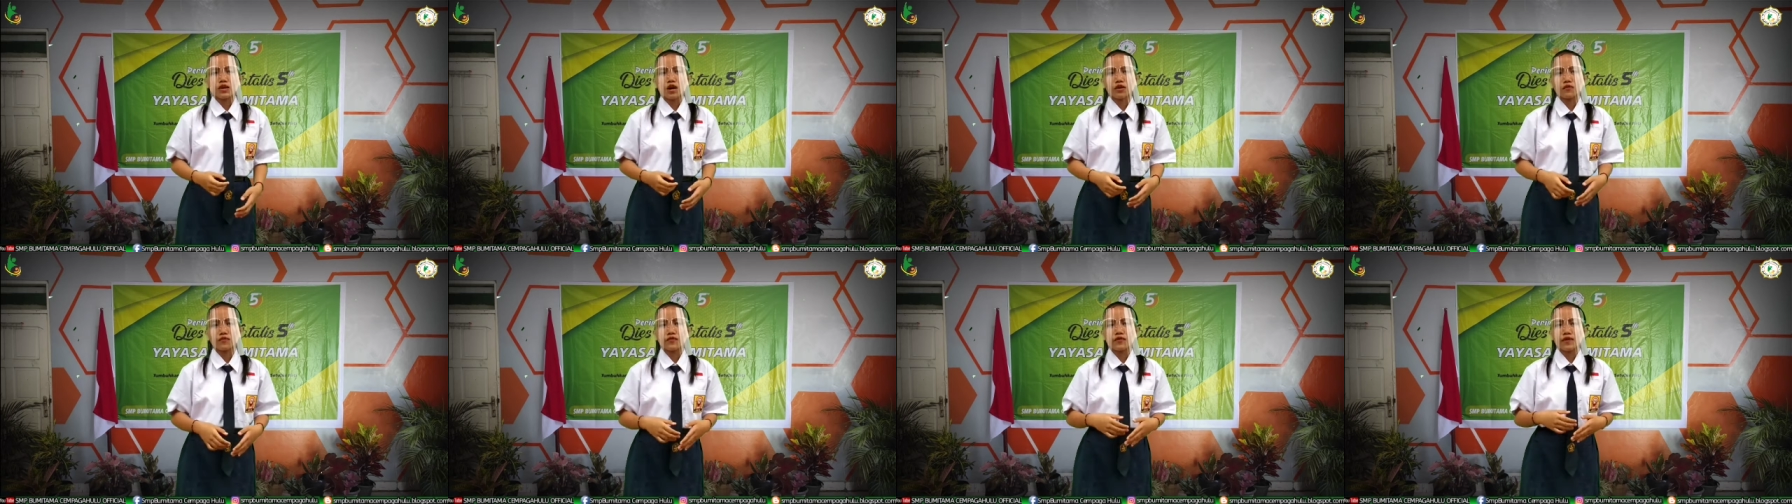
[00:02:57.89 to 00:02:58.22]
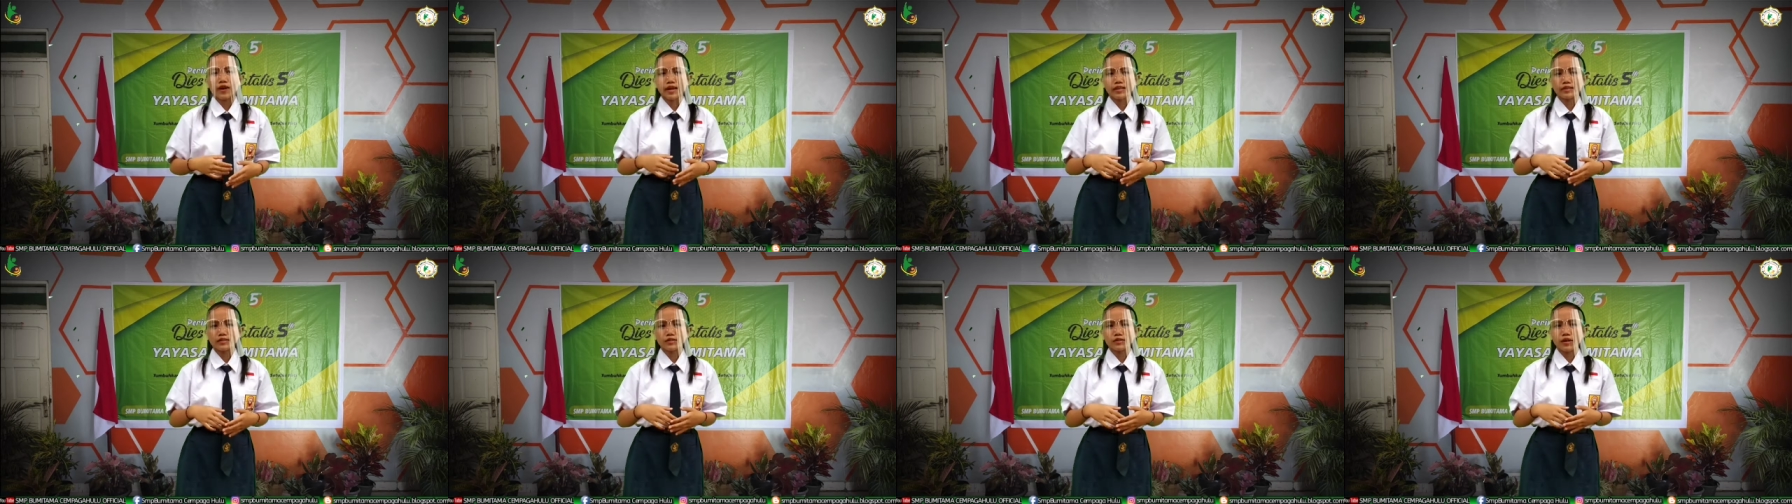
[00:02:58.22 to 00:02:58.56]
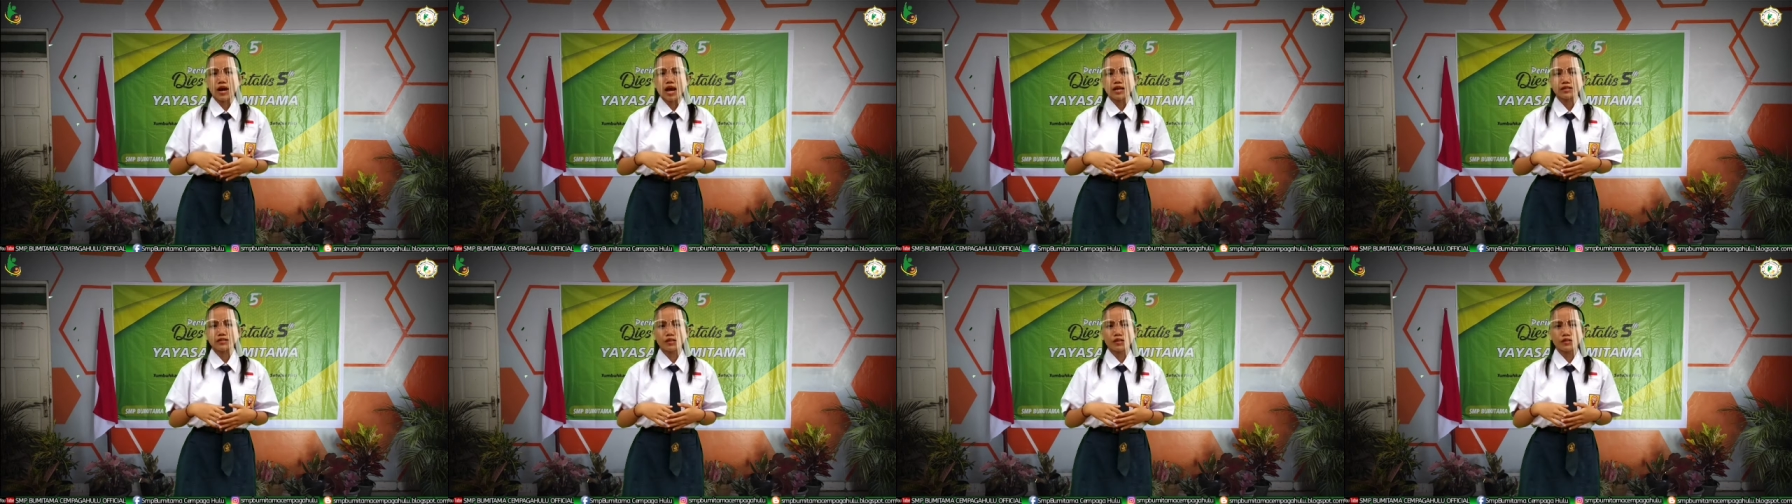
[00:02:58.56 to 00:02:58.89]
your friend
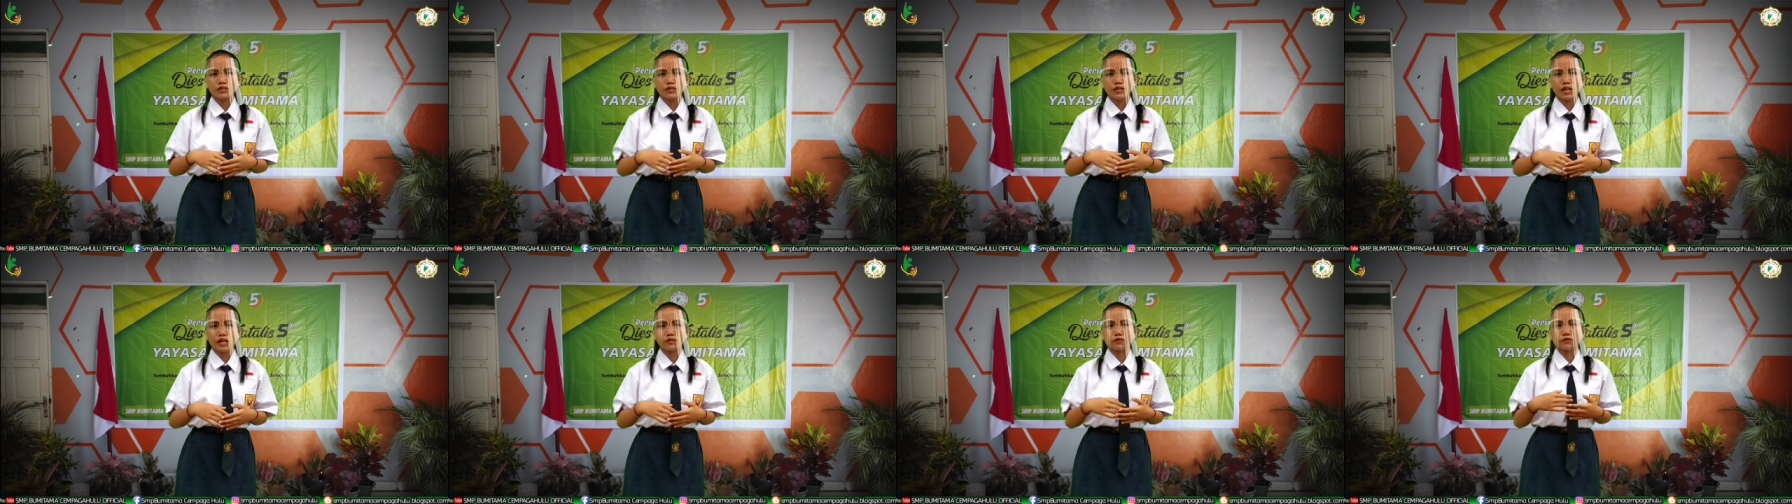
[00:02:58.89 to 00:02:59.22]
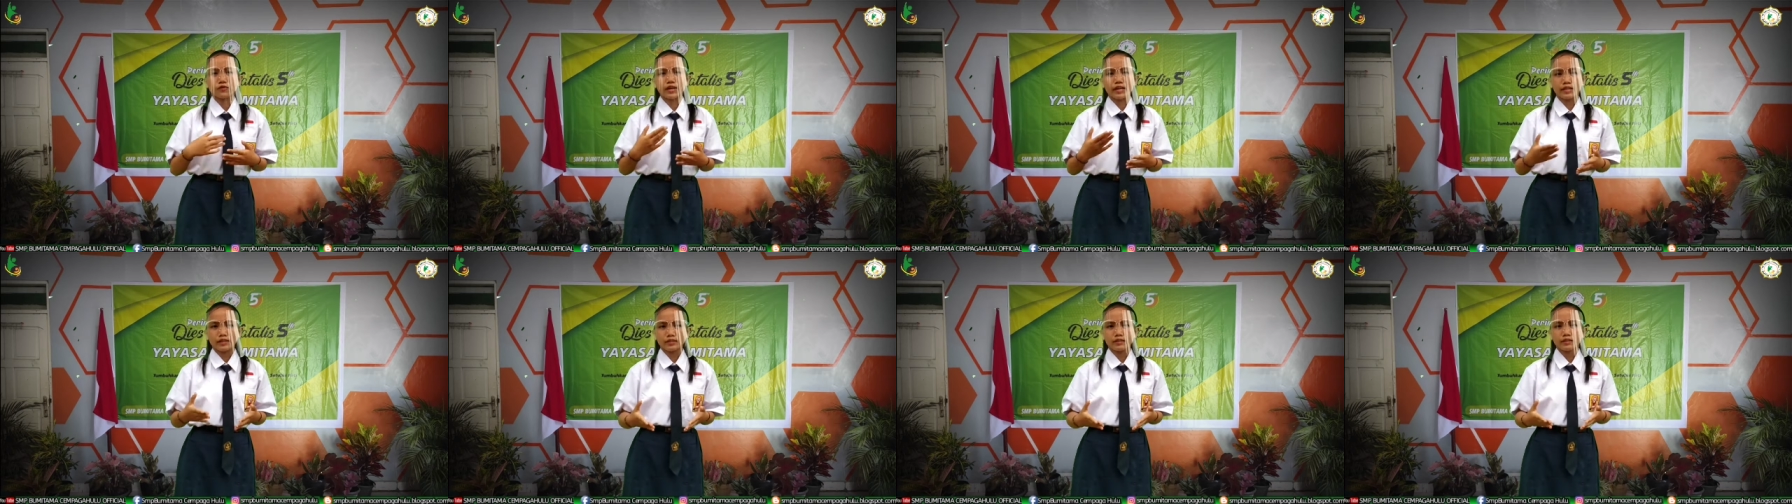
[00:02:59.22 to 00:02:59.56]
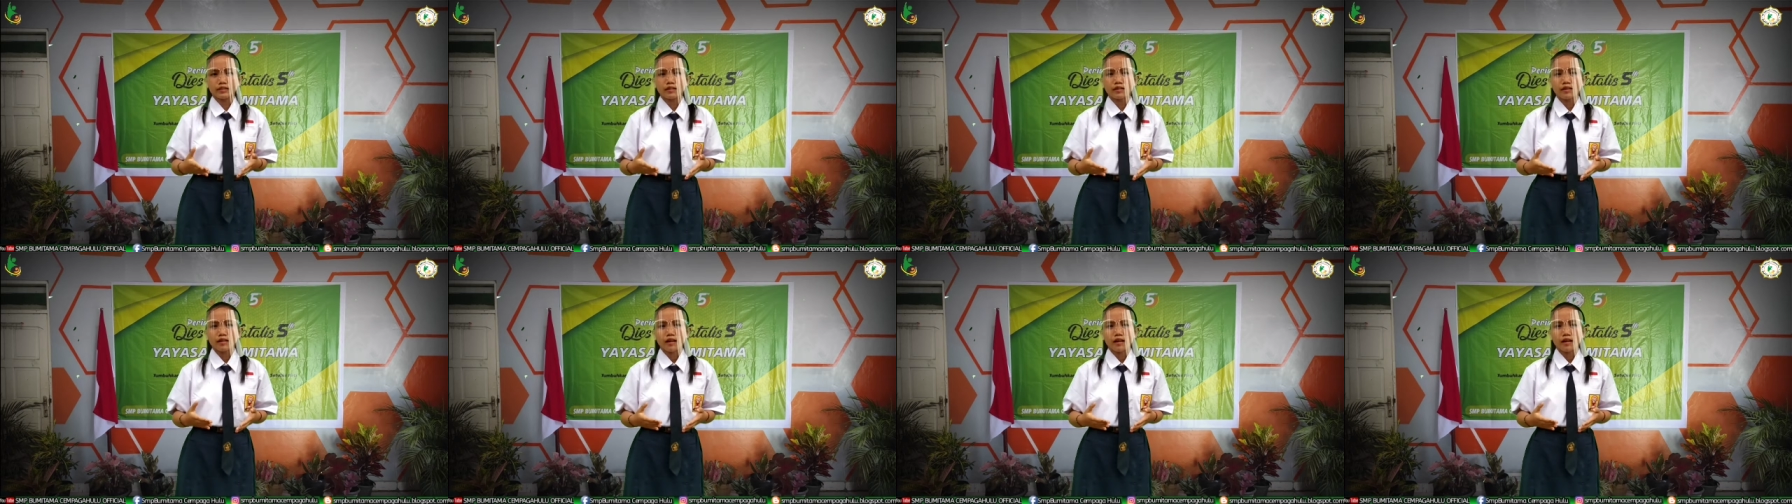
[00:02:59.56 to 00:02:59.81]
to associate with.